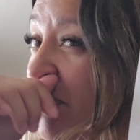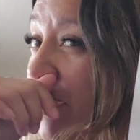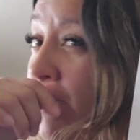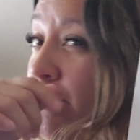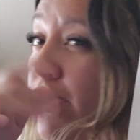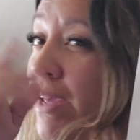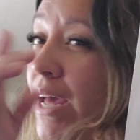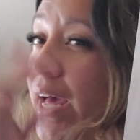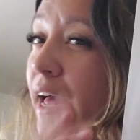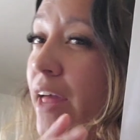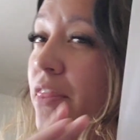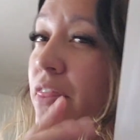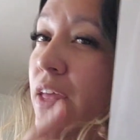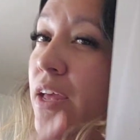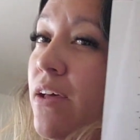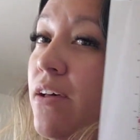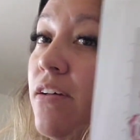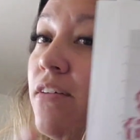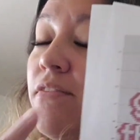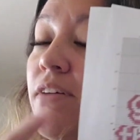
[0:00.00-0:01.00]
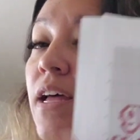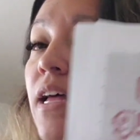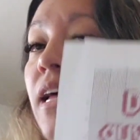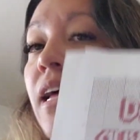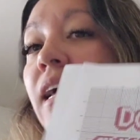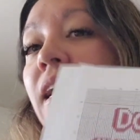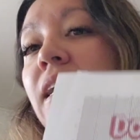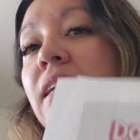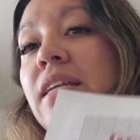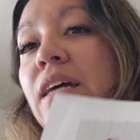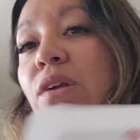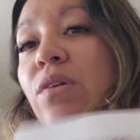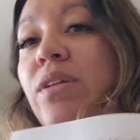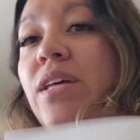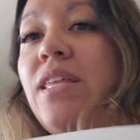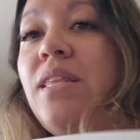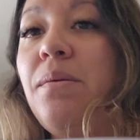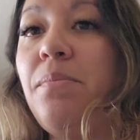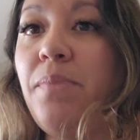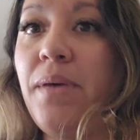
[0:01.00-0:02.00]
Barbie, I think of not
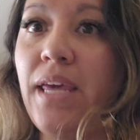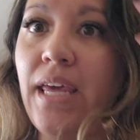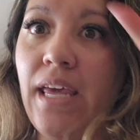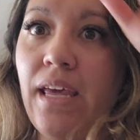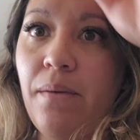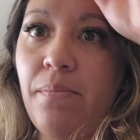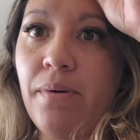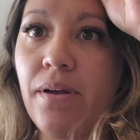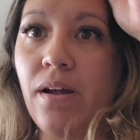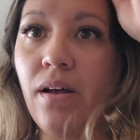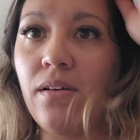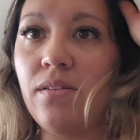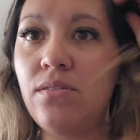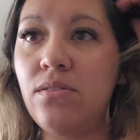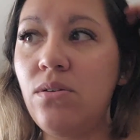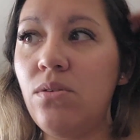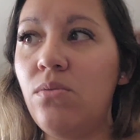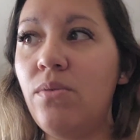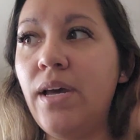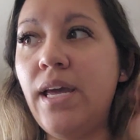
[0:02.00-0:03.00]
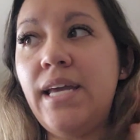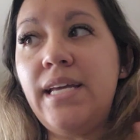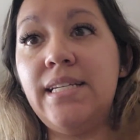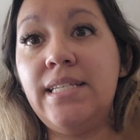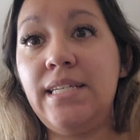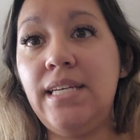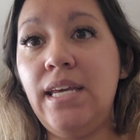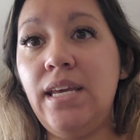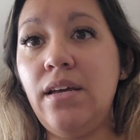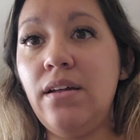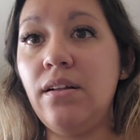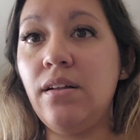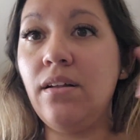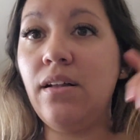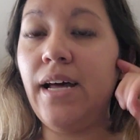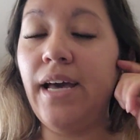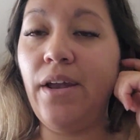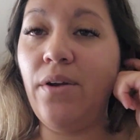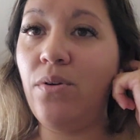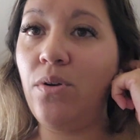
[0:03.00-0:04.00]
only the pink but also a
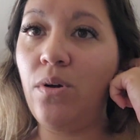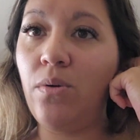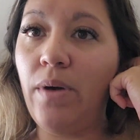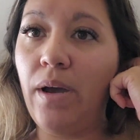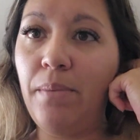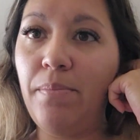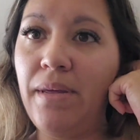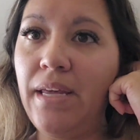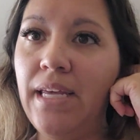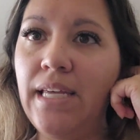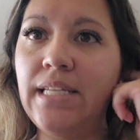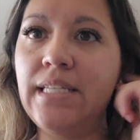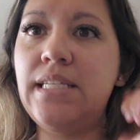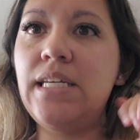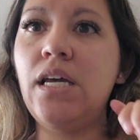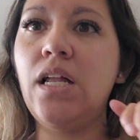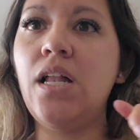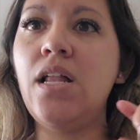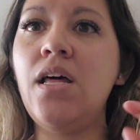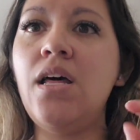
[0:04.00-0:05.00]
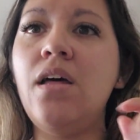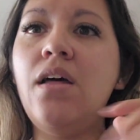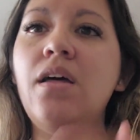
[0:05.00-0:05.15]
teal. I don't know why, pink and teal.